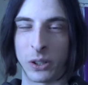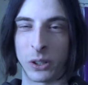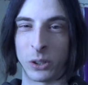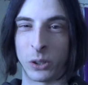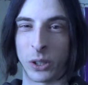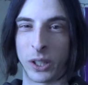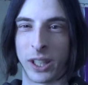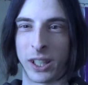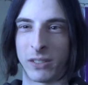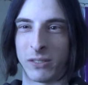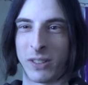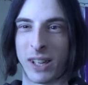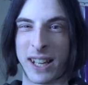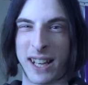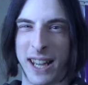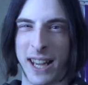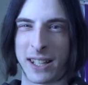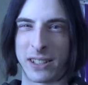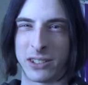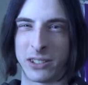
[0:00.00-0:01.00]
they're looking right
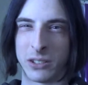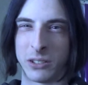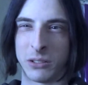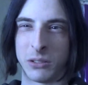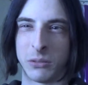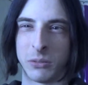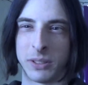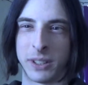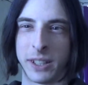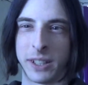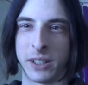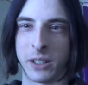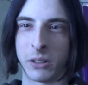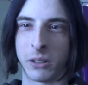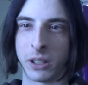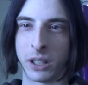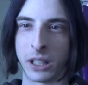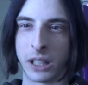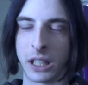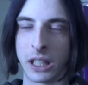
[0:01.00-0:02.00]
at you when they do
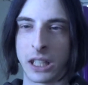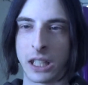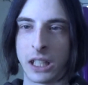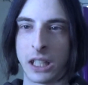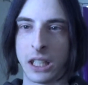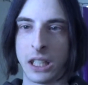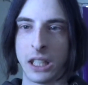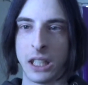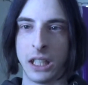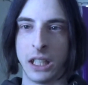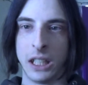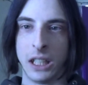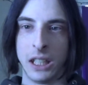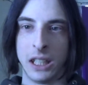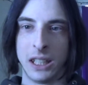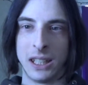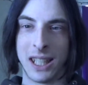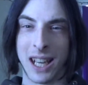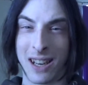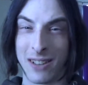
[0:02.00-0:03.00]
it.
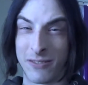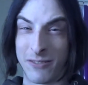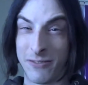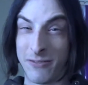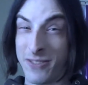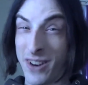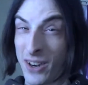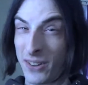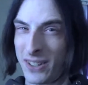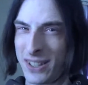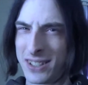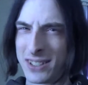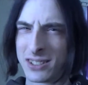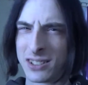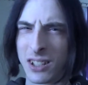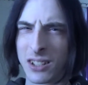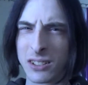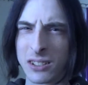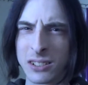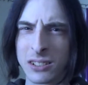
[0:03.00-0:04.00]
Not very
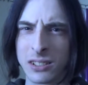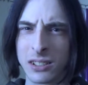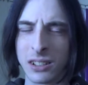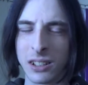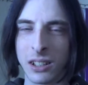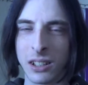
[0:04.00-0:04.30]
subtle.